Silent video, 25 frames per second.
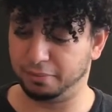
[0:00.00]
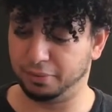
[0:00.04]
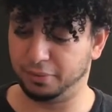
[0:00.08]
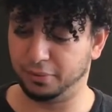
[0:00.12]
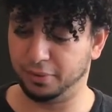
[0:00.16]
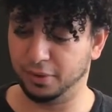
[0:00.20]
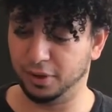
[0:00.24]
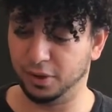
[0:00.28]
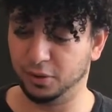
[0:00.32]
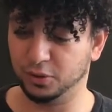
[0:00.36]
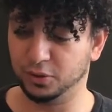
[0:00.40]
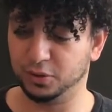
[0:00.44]

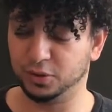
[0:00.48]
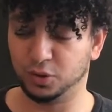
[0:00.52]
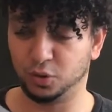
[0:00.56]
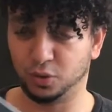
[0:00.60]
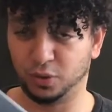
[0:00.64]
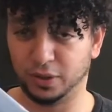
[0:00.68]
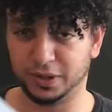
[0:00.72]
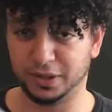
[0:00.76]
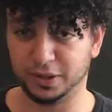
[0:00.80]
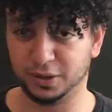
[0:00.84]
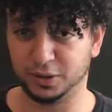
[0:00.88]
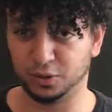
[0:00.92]
Pro
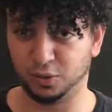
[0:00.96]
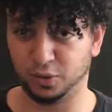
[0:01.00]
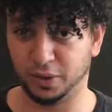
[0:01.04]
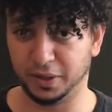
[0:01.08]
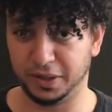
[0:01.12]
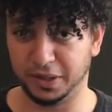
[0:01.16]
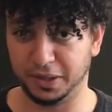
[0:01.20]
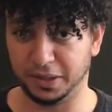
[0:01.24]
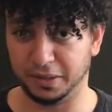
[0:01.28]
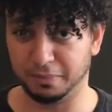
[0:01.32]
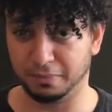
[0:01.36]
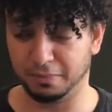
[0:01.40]

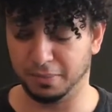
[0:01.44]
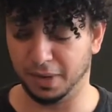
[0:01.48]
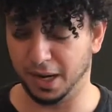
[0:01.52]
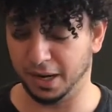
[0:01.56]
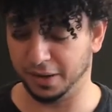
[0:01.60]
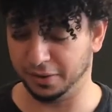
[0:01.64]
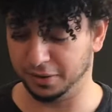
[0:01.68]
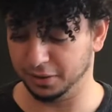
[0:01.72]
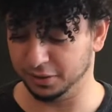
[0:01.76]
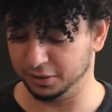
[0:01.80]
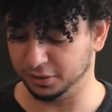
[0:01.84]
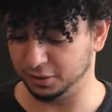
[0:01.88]
2020
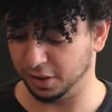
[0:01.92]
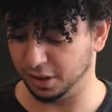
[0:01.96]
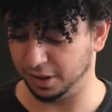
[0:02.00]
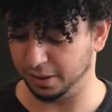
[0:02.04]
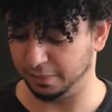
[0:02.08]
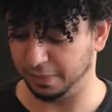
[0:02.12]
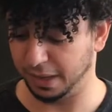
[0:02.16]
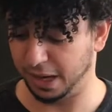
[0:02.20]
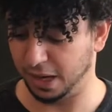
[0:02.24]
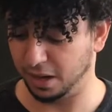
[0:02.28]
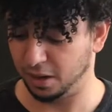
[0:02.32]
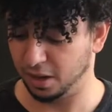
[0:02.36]
model is all
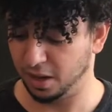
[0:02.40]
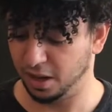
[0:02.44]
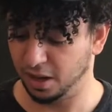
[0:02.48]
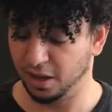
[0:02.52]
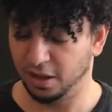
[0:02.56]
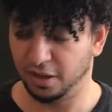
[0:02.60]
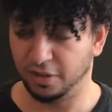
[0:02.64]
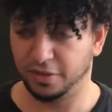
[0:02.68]
about.